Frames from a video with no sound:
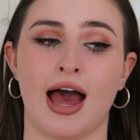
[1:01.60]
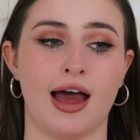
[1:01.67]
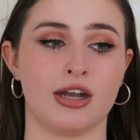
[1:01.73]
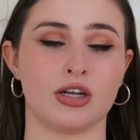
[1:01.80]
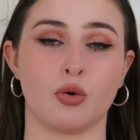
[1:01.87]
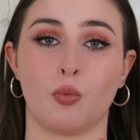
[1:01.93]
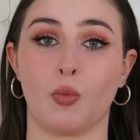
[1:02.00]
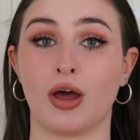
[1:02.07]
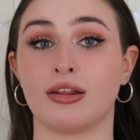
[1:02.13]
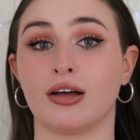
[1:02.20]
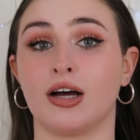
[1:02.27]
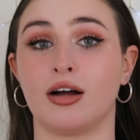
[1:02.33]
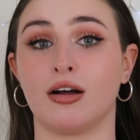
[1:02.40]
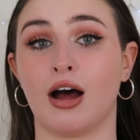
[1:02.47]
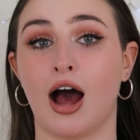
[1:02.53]
and
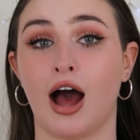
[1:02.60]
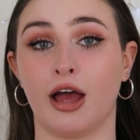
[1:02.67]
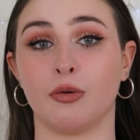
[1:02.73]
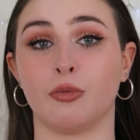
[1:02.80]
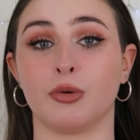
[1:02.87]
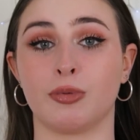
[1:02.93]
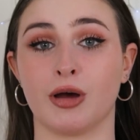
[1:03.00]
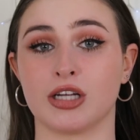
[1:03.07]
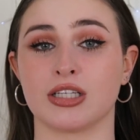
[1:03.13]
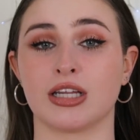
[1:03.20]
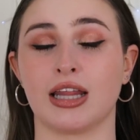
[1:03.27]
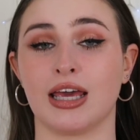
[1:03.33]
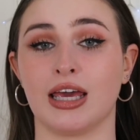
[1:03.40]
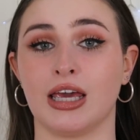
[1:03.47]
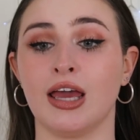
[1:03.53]
whether I would
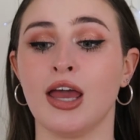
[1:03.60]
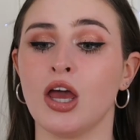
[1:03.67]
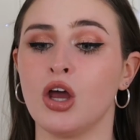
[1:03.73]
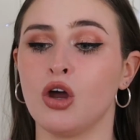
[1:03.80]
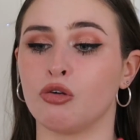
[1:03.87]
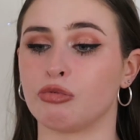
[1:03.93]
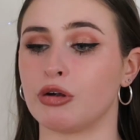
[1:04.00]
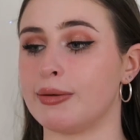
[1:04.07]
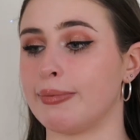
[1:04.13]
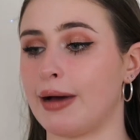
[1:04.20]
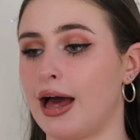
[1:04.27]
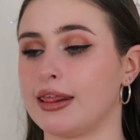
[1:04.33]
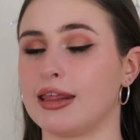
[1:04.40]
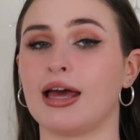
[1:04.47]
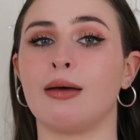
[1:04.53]
personally
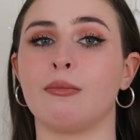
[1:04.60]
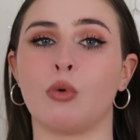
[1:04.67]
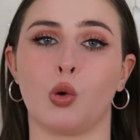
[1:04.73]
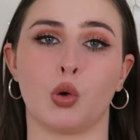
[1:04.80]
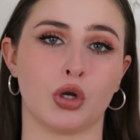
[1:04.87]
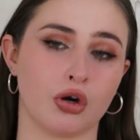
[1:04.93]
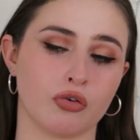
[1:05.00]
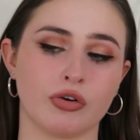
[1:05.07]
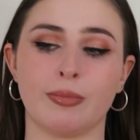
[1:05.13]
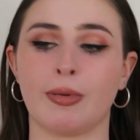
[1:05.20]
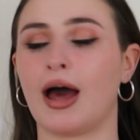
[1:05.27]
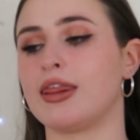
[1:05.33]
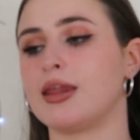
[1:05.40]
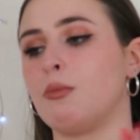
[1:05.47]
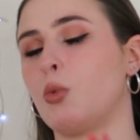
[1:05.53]
rebuy them or not rebuy
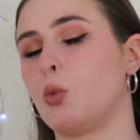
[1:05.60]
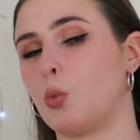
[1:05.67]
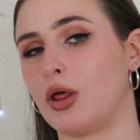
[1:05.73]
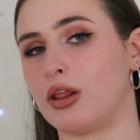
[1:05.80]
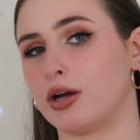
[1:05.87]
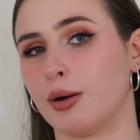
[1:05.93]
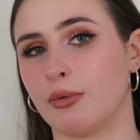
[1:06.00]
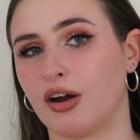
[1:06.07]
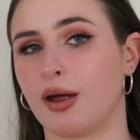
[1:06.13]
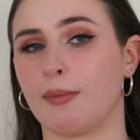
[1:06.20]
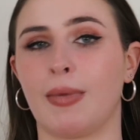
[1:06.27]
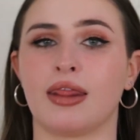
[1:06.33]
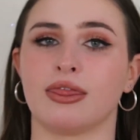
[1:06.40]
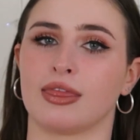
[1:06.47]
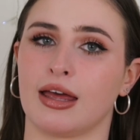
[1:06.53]
them, and whether I
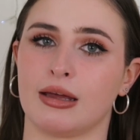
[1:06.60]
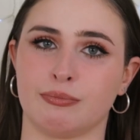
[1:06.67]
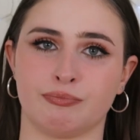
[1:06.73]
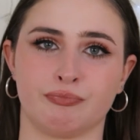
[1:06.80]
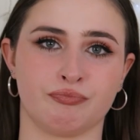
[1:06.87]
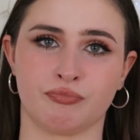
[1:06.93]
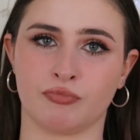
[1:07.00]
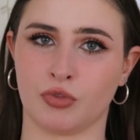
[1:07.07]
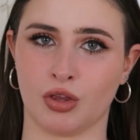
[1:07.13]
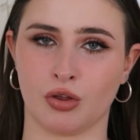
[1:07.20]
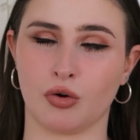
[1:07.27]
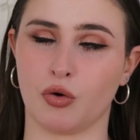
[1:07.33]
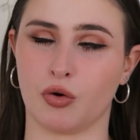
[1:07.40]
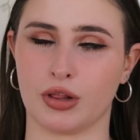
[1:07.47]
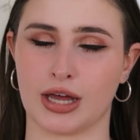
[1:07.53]
recommend them,
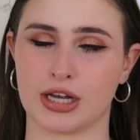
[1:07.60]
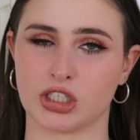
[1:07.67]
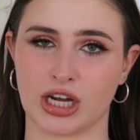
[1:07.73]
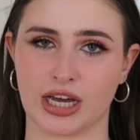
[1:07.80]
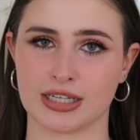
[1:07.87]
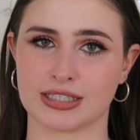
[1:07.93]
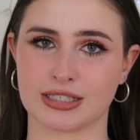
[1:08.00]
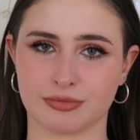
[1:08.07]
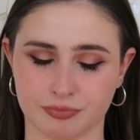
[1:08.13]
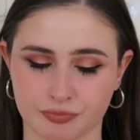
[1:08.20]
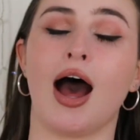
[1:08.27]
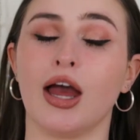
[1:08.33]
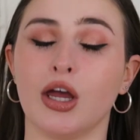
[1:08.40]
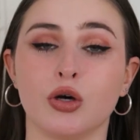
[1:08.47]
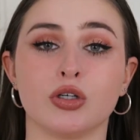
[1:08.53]
all that jazz.
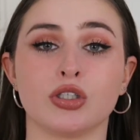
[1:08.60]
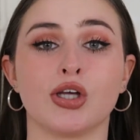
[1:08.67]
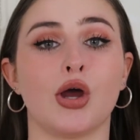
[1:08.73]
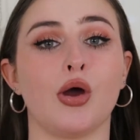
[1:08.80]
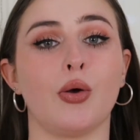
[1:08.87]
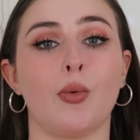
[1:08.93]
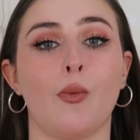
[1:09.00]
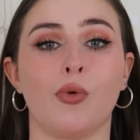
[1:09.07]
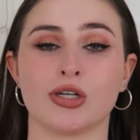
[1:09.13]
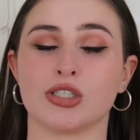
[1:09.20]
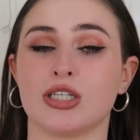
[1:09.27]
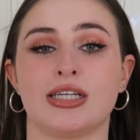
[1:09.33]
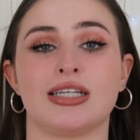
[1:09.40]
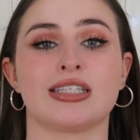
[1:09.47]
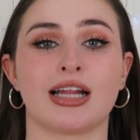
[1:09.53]
I also want
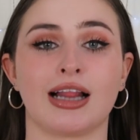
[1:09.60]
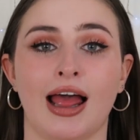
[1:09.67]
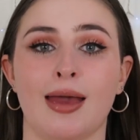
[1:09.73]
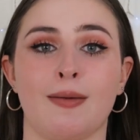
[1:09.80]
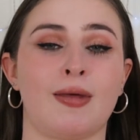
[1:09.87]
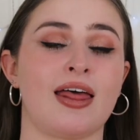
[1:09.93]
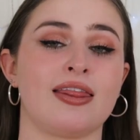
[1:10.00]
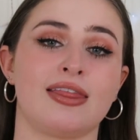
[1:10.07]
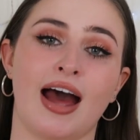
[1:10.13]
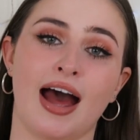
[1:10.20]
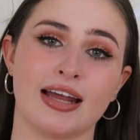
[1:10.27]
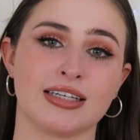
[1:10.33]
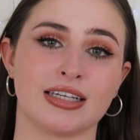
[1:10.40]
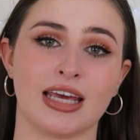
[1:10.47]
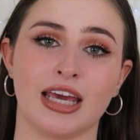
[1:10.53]
to disclaim
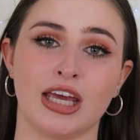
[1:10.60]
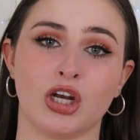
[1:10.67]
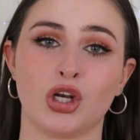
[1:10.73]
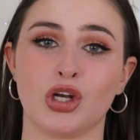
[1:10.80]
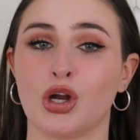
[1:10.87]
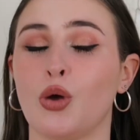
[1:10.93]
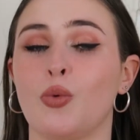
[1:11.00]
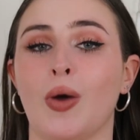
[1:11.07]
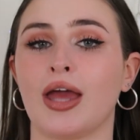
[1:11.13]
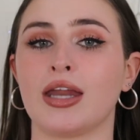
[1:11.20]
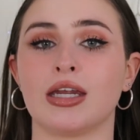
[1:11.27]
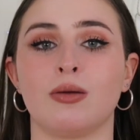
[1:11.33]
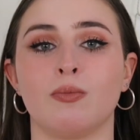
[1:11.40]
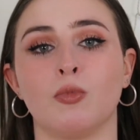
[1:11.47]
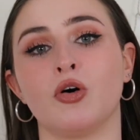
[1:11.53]
that in no way
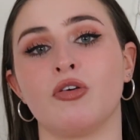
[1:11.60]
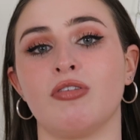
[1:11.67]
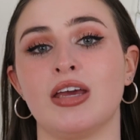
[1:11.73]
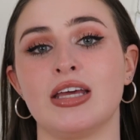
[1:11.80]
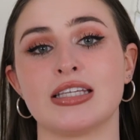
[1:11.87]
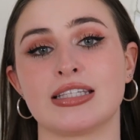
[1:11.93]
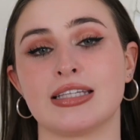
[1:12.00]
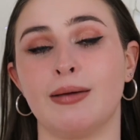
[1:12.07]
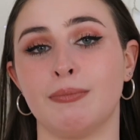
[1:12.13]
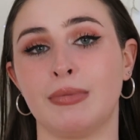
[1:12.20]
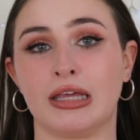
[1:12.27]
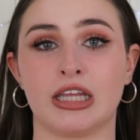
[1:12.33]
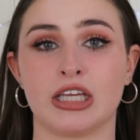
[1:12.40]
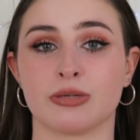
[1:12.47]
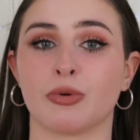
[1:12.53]
did Morphe send
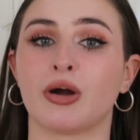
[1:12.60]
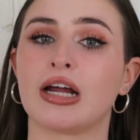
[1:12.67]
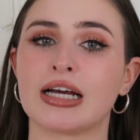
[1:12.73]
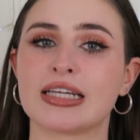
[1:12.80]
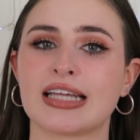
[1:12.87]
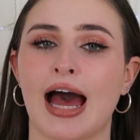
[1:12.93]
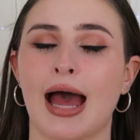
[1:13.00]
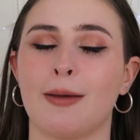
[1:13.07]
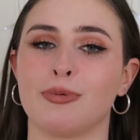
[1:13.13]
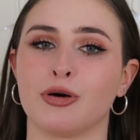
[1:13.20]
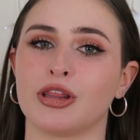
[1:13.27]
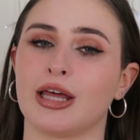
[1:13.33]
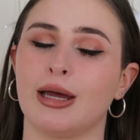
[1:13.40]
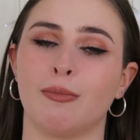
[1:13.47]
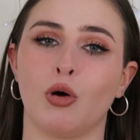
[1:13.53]
me these products. I
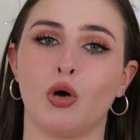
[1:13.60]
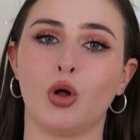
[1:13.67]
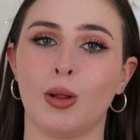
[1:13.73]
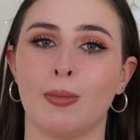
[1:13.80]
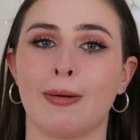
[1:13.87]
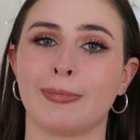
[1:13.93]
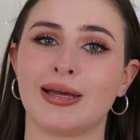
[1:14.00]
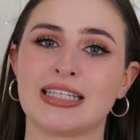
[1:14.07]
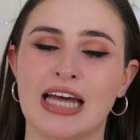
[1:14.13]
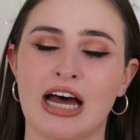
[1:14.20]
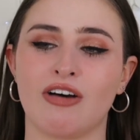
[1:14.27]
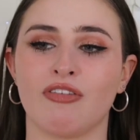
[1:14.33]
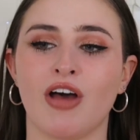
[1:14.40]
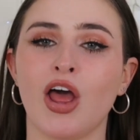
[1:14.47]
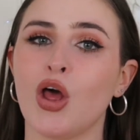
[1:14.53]
bought them all by
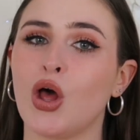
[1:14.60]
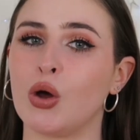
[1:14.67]
myself